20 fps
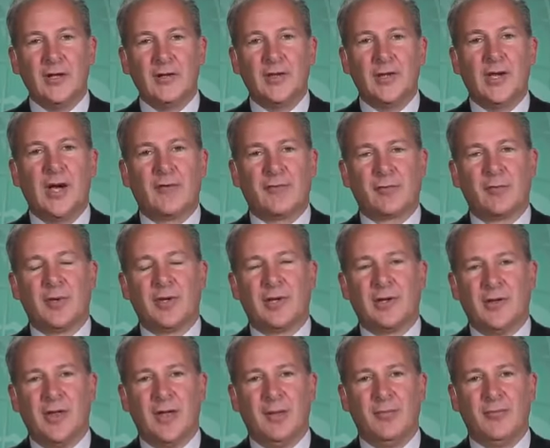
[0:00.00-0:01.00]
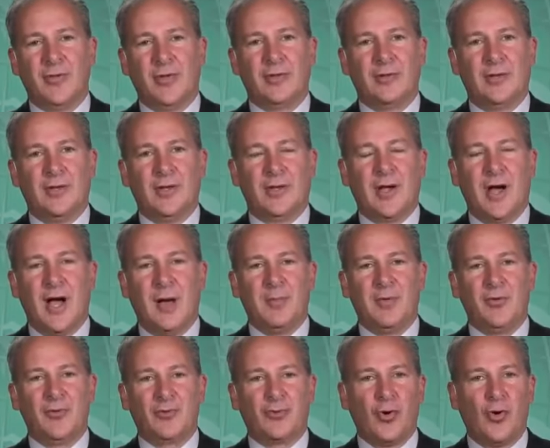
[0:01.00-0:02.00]
The government claims that the
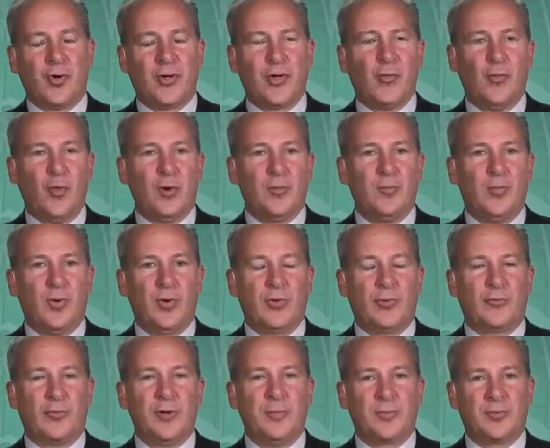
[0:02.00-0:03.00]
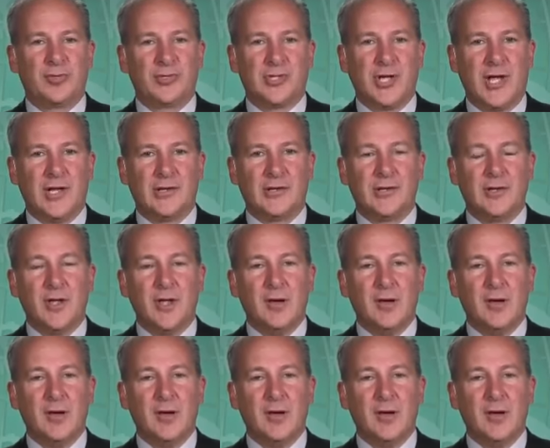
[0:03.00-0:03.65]
economy is growing at 1.3%,